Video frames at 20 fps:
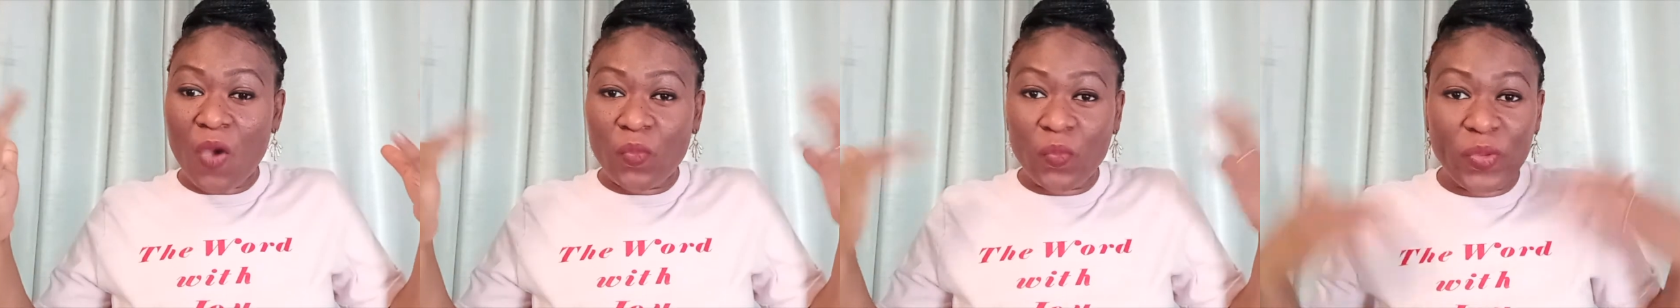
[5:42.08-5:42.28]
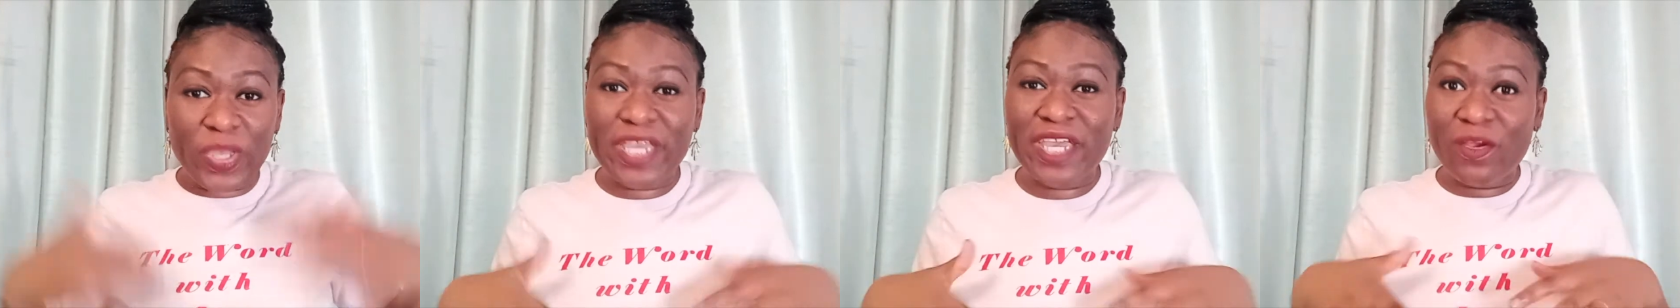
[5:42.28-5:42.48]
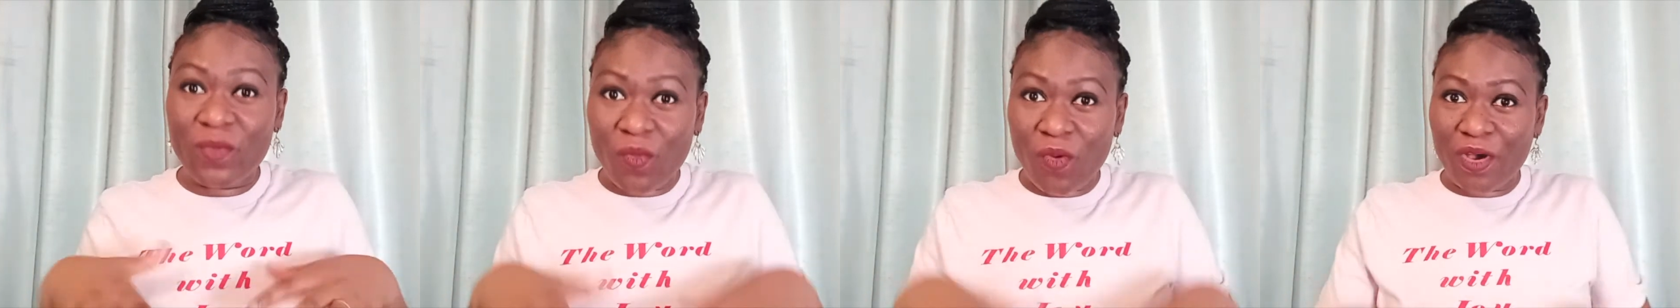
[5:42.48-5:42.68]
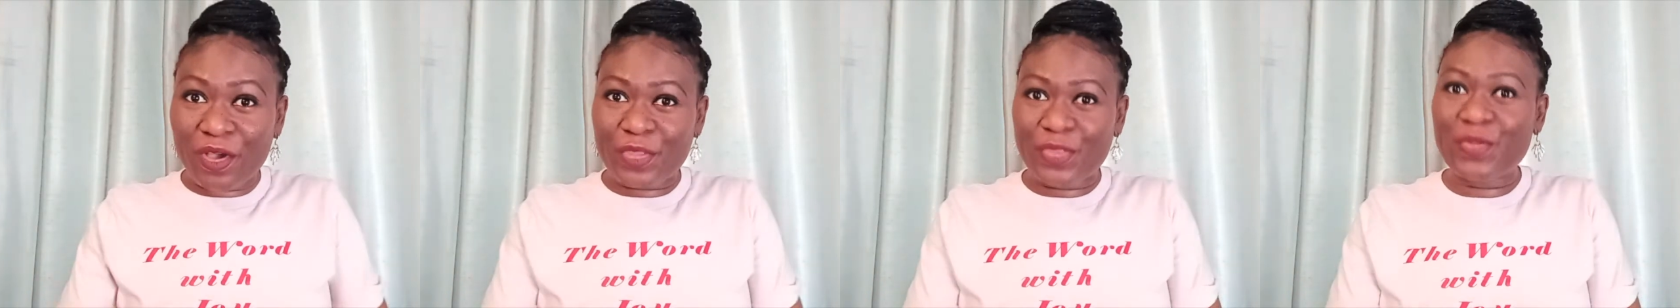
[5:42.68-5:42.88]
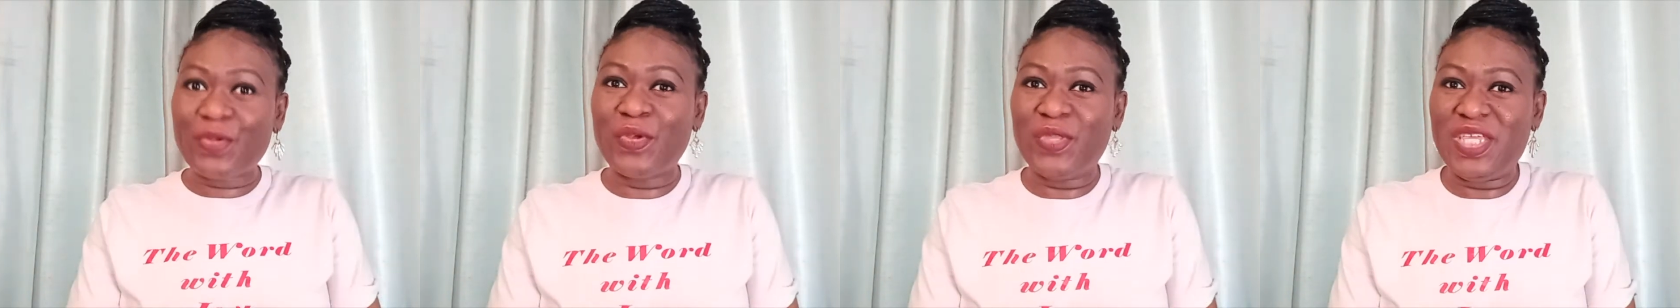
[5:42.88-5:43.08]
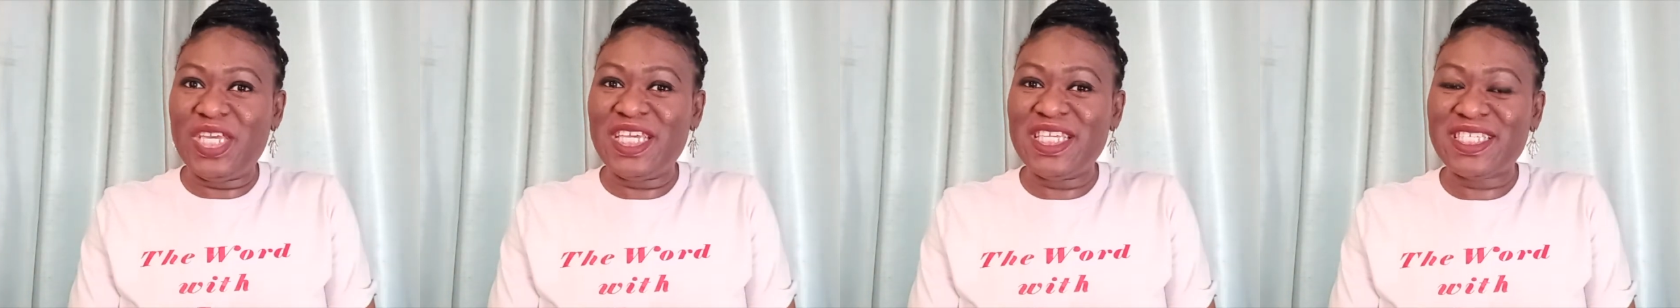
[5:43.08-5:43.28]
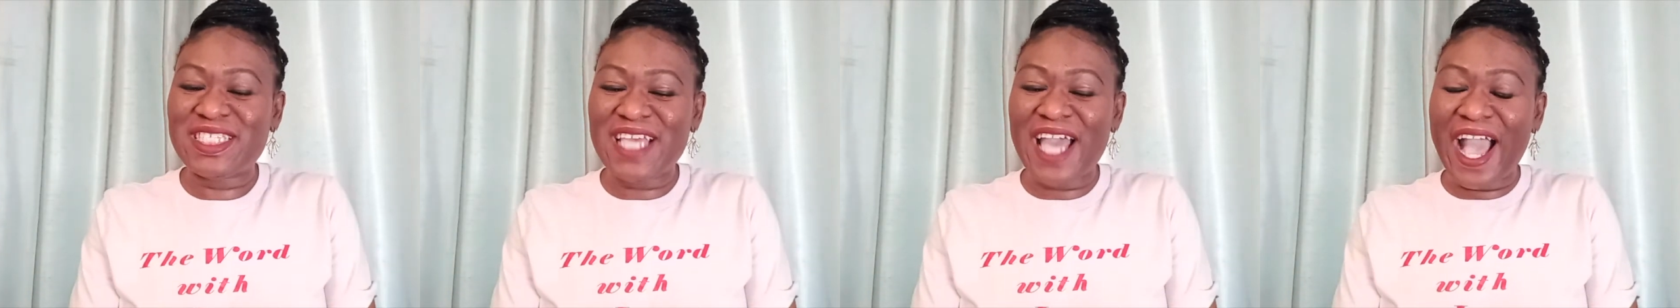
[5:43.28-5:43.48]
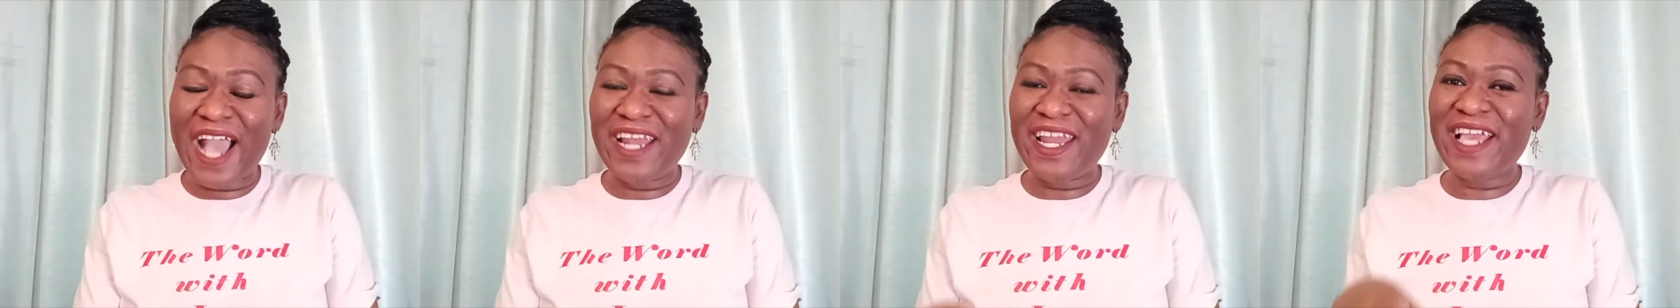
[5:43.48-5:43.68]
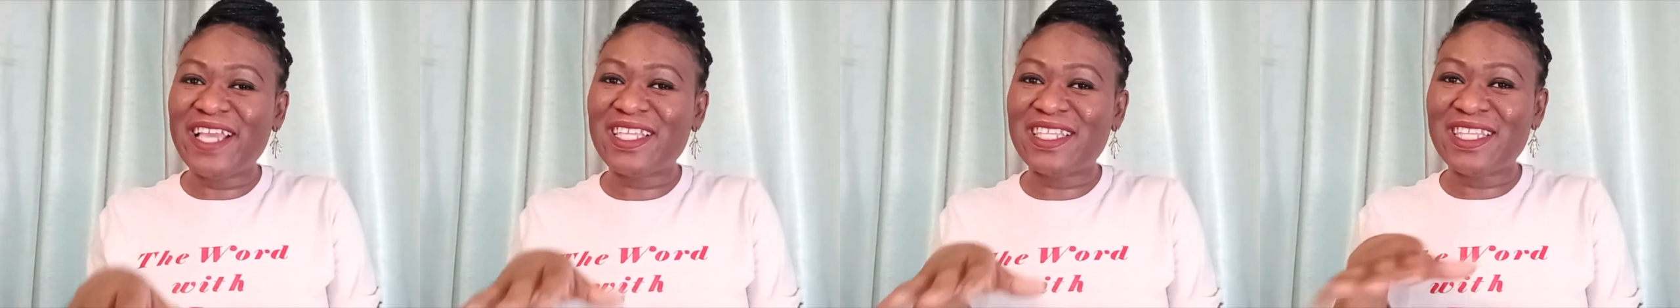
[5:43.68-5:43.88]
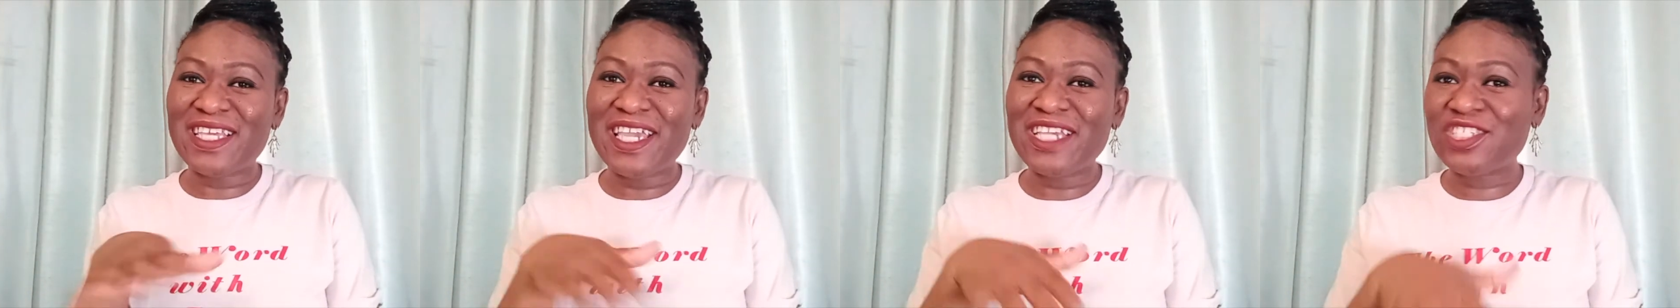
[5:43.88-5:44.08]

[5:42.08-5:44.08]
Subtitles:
We can walk through this. And, like,